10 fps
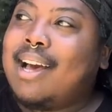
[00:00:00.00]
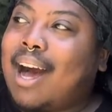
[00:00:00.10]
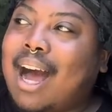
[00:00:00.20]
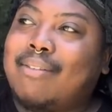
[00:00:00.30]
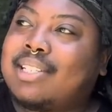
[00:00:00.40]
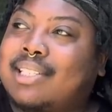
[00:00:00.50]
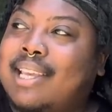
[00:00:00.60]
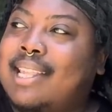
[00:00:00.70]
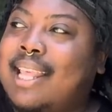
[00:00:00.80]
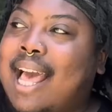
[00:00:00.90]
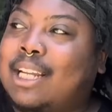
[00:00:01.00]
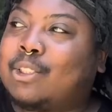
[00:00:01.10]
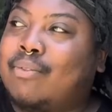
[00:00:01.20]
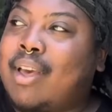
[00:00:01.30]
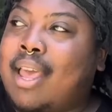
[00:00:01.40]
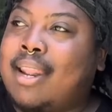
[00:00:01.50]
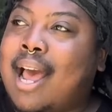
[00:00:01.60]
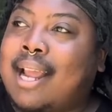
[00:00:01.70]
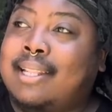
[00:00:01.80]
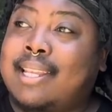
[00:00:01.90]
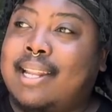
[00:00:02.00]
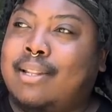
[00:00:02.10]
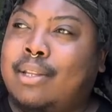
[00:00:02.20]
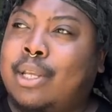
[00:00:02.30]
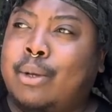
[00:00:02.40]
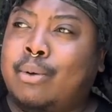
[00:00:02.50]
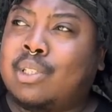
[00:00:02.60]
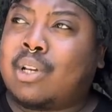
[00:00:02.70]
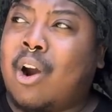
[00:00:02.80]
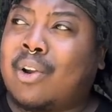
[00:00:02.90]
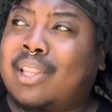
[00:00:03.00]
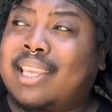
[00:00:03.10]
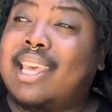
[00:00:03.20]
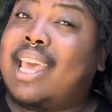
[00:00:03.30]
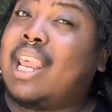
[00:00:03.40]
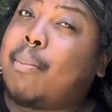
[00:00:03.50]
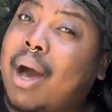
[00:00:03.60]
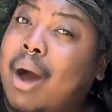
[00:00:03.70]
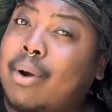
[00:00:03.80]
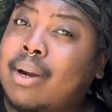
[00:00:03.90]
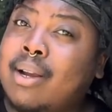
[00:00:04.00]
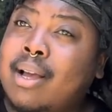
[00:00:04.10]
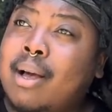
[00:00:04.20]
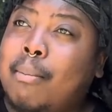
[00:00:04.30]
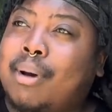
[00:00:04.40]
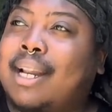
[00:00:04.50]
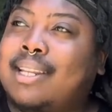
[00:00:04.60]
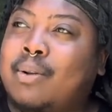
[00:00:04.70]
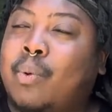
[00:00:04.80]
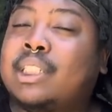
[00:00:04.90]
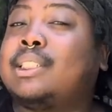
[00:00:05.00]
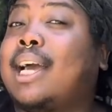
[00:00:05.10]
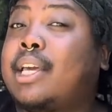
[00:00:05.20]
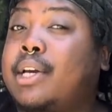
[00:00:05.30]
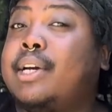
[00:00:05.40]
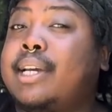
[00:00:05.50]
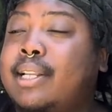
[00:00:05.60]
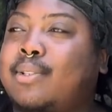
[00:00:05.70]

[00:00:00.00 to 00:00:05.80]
Obviously in the Astro van, I didn't use hardly any power, but I did wish I could.